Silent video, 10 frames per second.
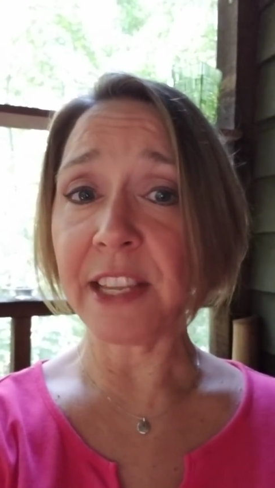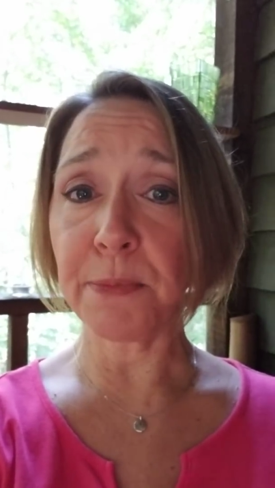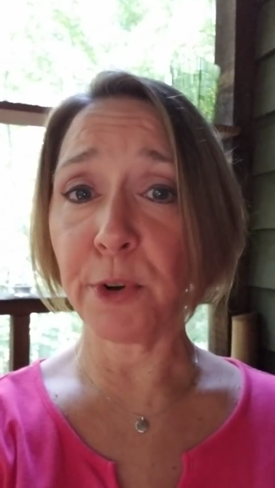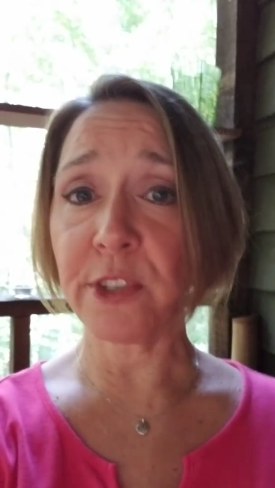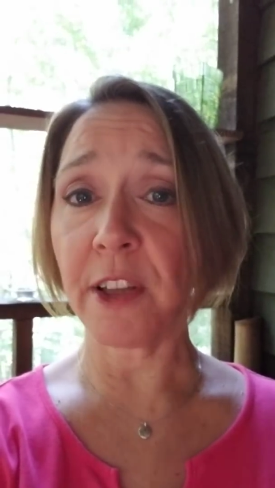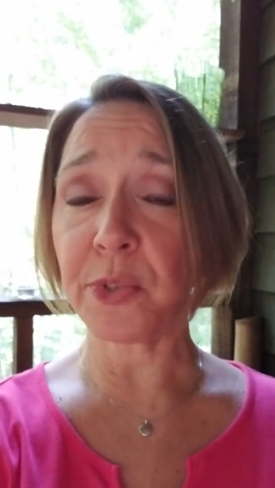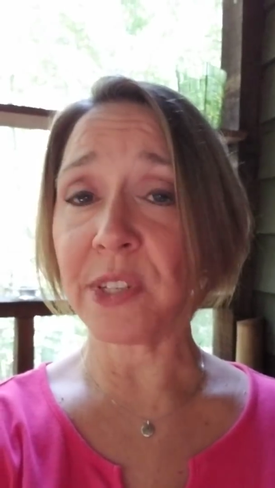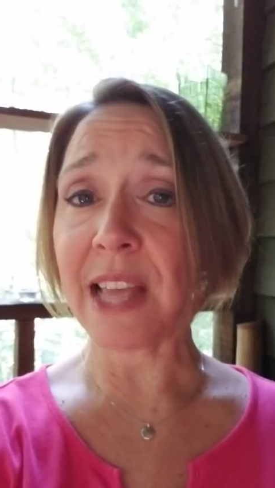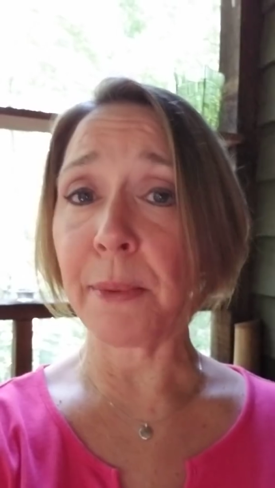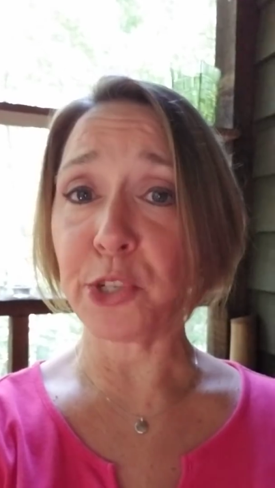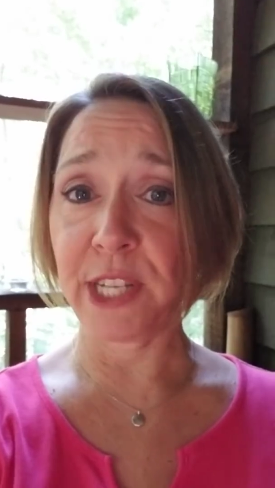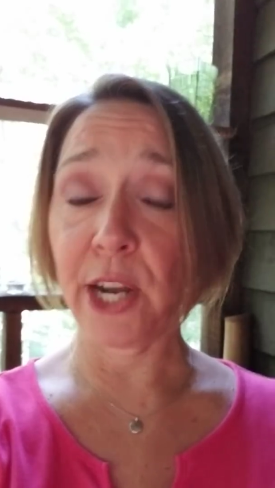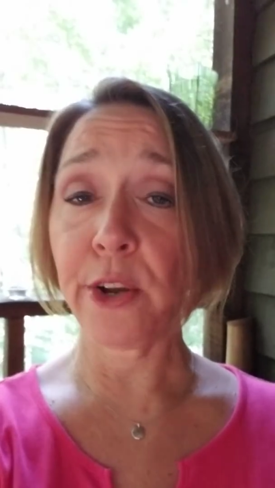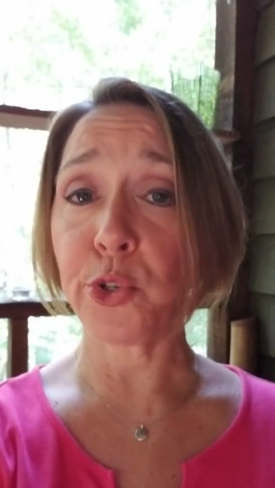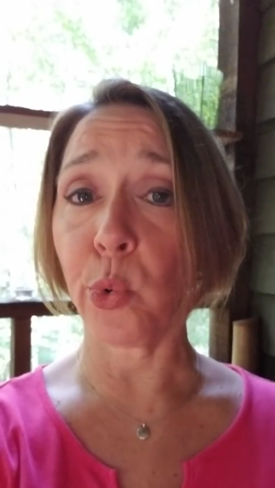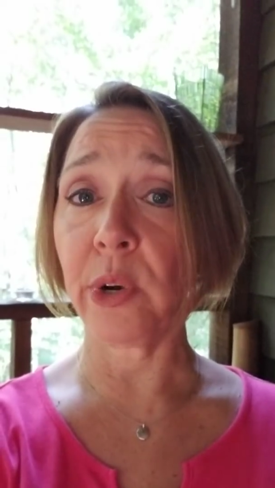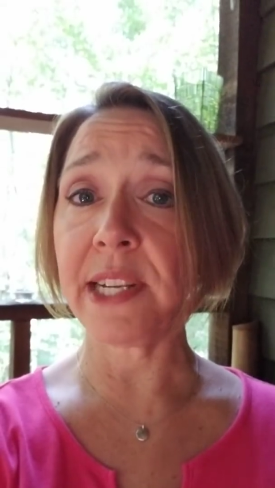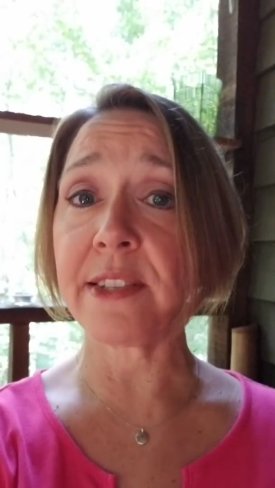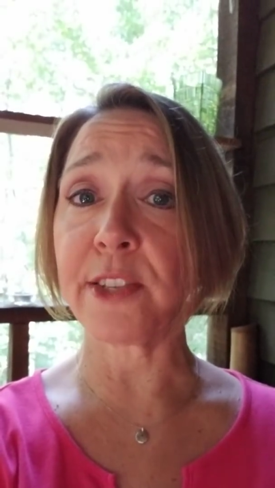These birds also establish territories,